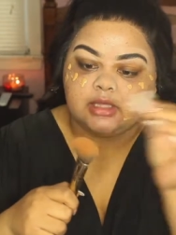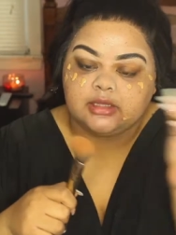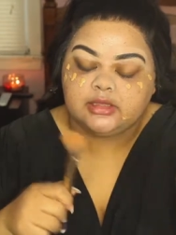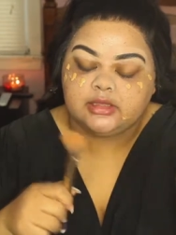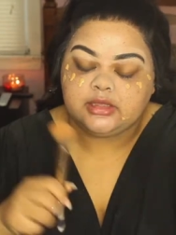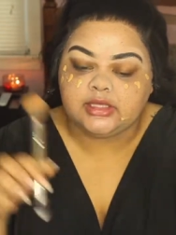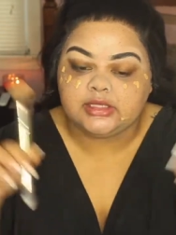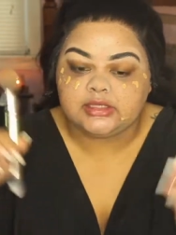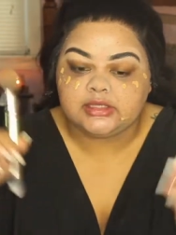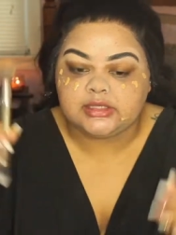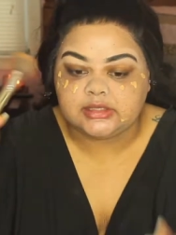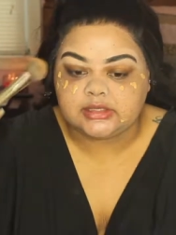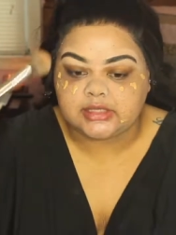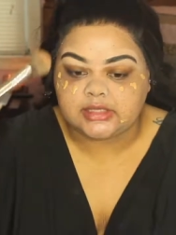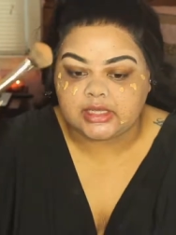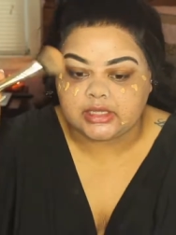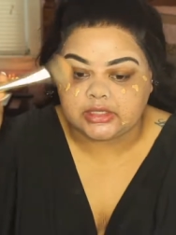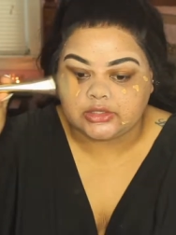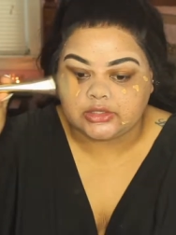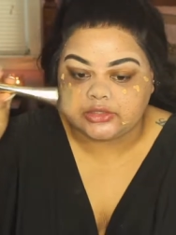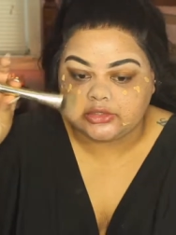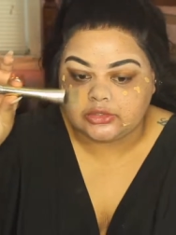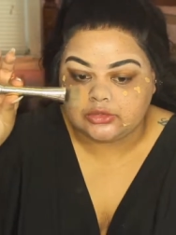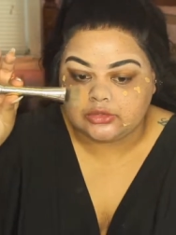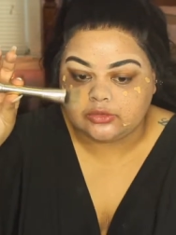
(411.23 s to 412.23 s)
This is like
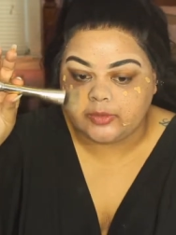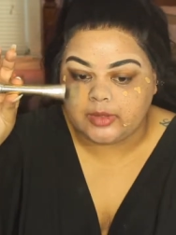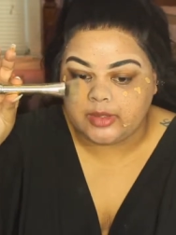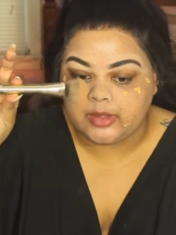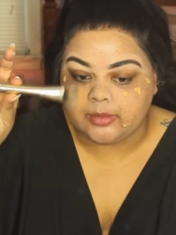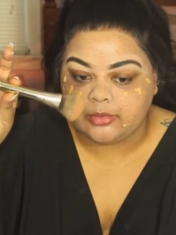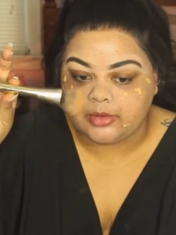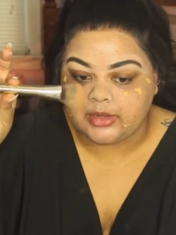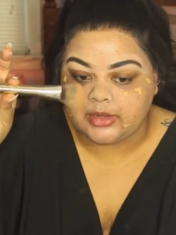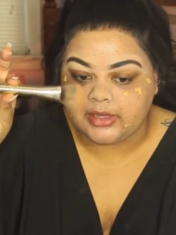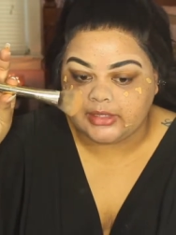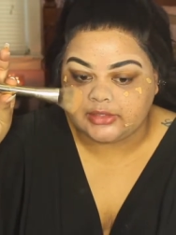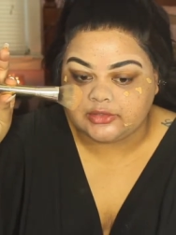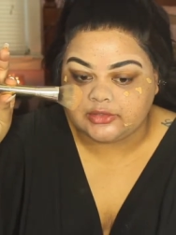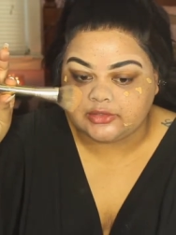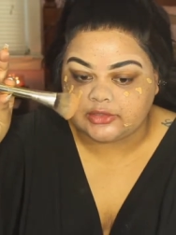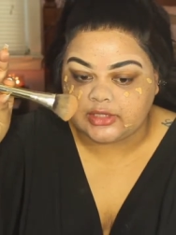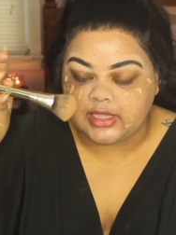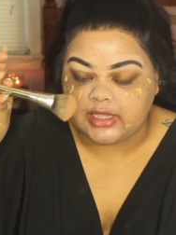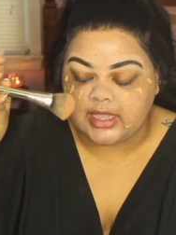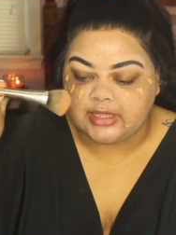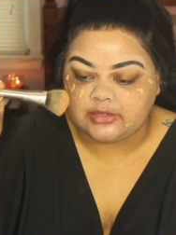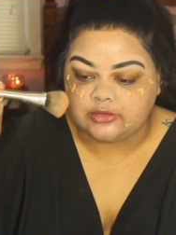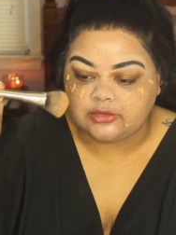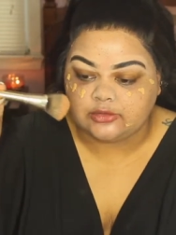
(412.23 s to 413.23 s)
a two-way brush.
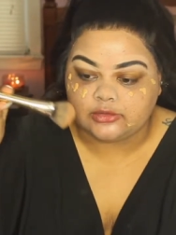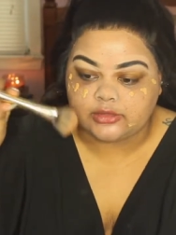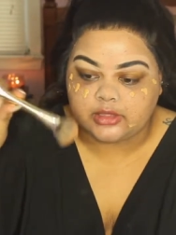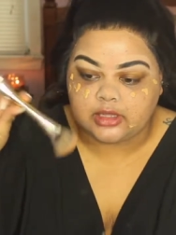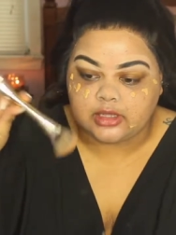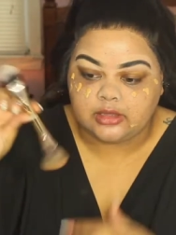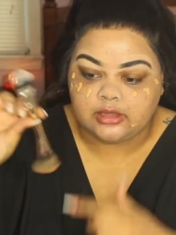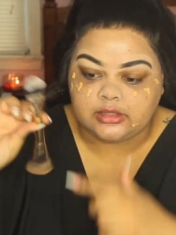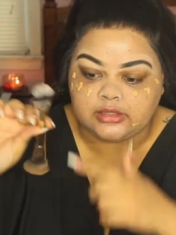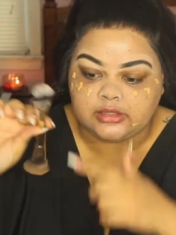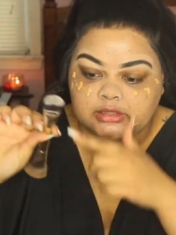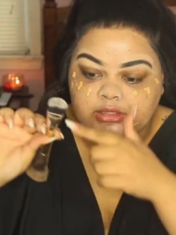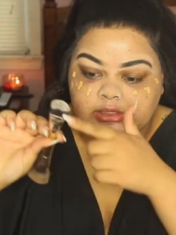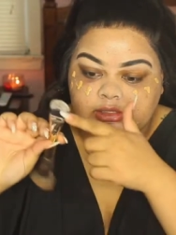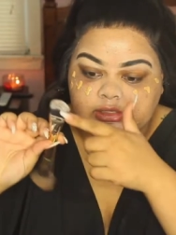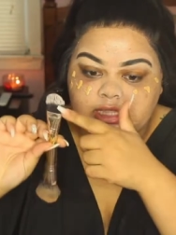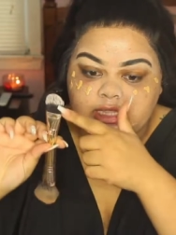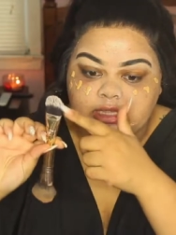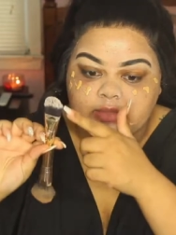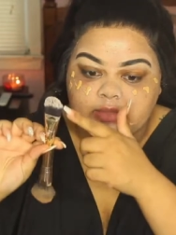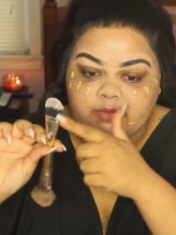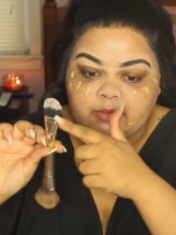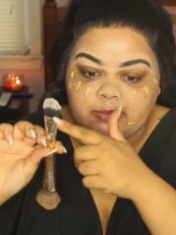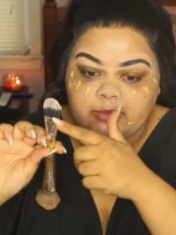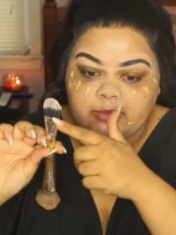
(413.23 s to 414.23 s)
As you saw, this is the
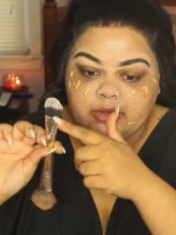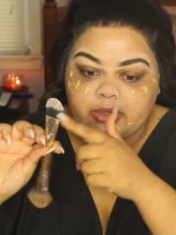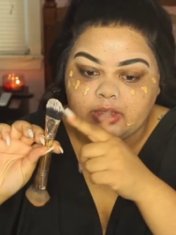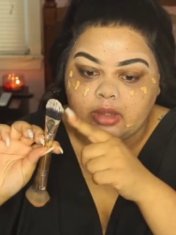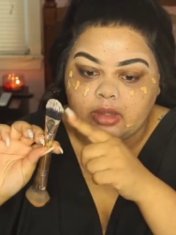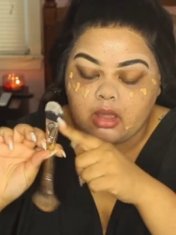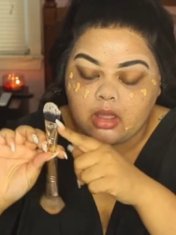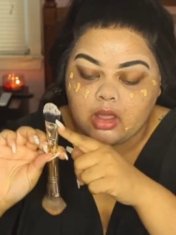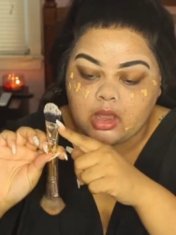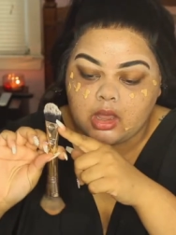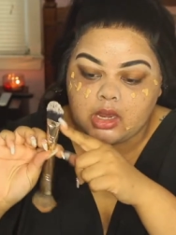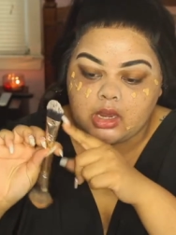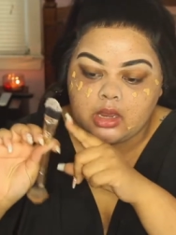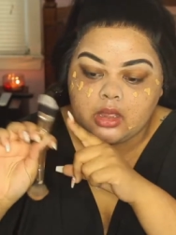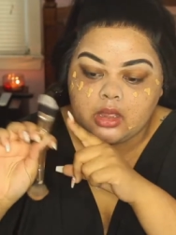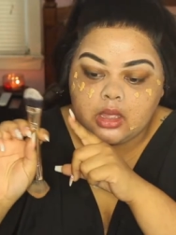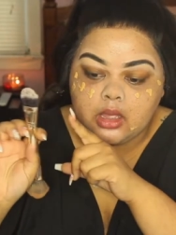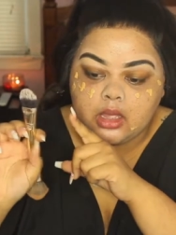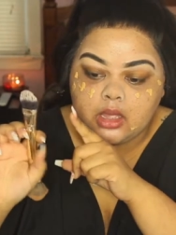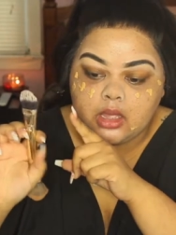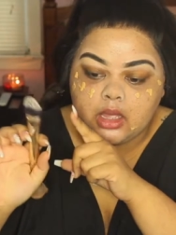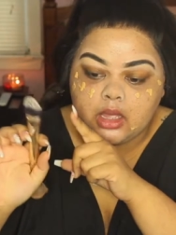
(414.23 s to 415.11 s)
side that we put our